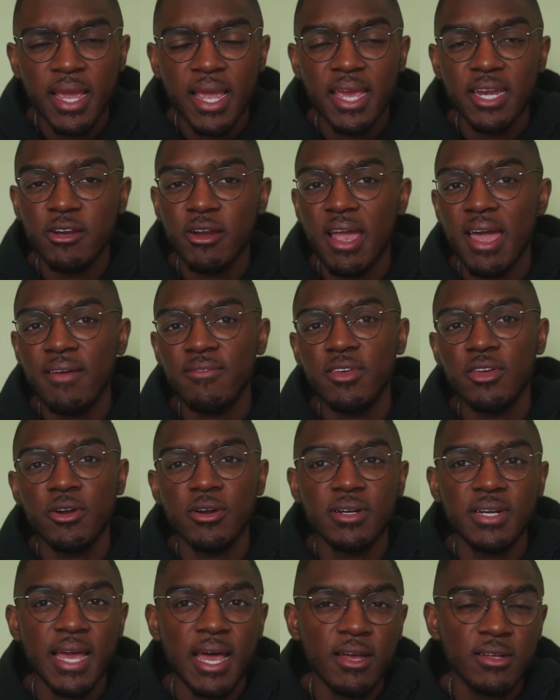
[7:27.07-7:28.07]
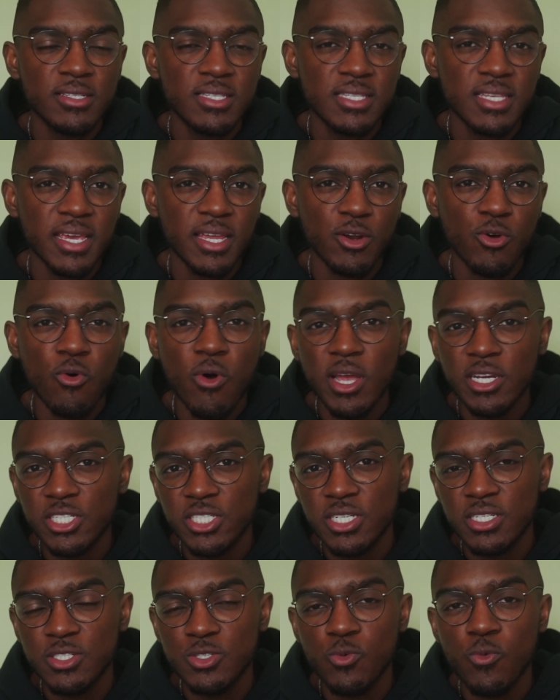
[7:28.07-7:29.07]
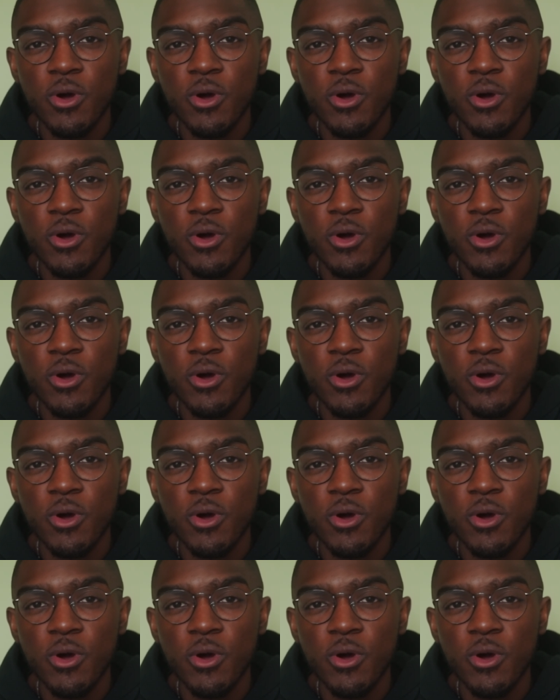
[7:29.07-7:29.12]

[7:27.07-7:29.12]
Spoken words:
and you're having your doubts and questions,